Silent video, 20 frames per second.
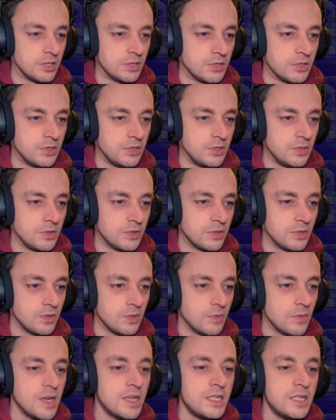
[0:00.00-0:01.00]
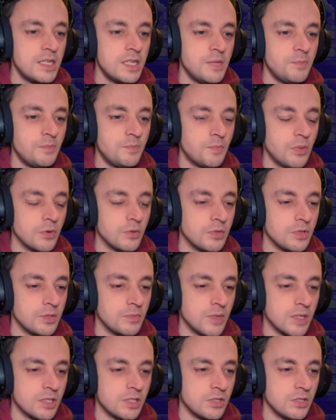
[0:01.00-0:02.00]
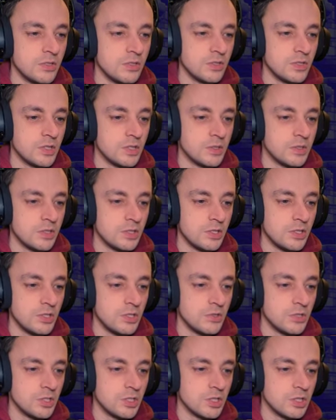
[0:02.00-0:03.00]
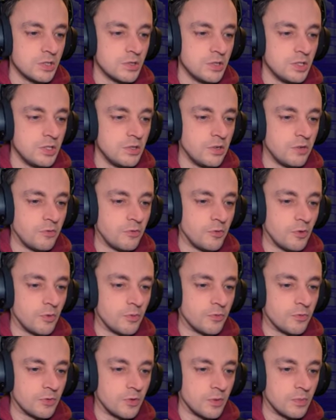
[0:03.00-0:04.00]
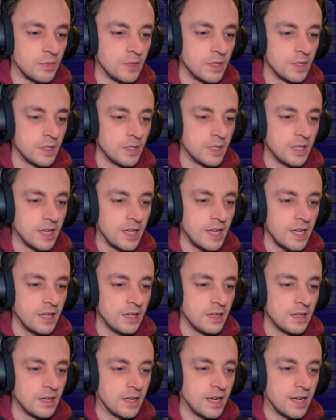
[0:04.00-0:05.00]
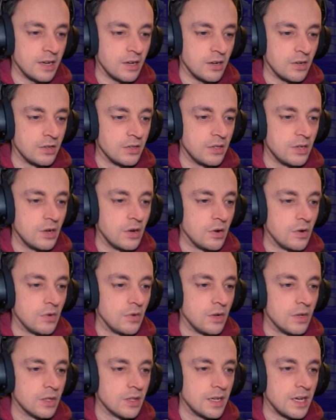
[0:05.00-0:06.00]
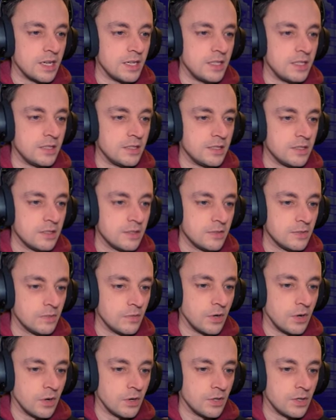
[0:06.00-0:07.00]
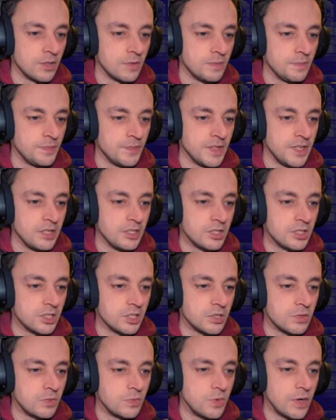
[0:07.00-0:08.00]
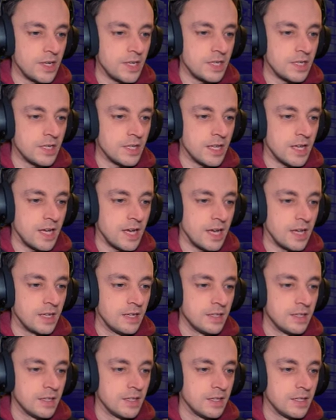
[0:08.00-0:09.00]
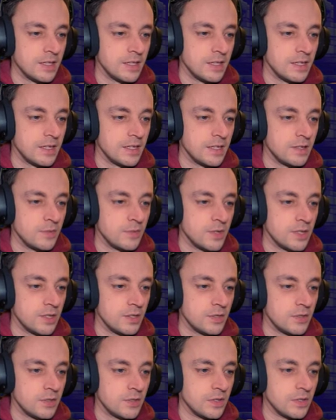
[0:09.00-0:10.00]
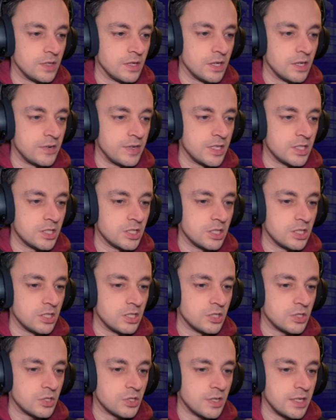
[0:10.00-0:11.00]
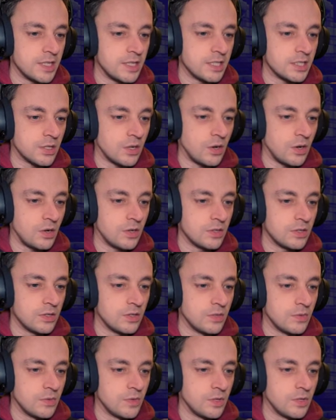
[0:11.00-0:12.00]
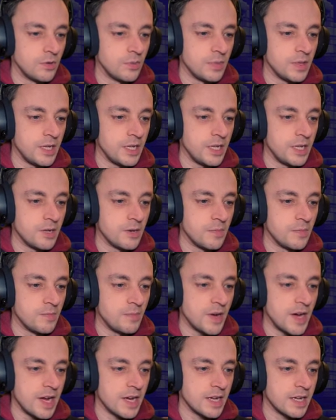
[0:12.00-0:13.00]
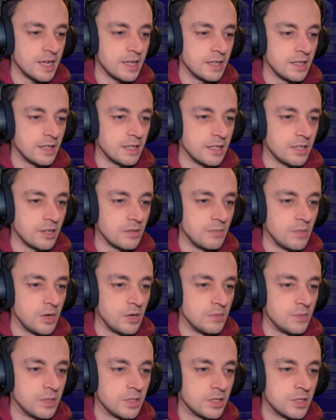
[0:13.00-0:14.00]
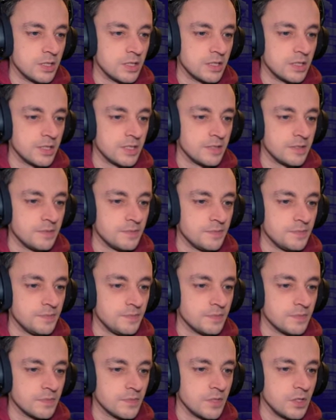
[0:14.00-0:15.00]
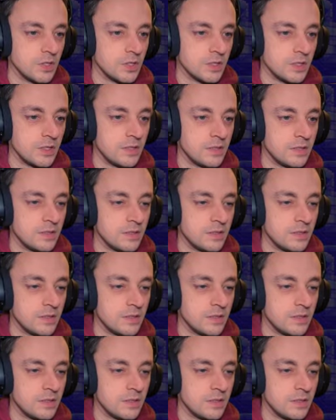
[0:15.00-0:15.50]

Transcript: do you? Where did he pull the masseuse's uniform from? Eh? Hang on, no, that ain't... What? You just wait there. Uh, we'll go in to try it on. We'll be back in a little moment. Go on, then.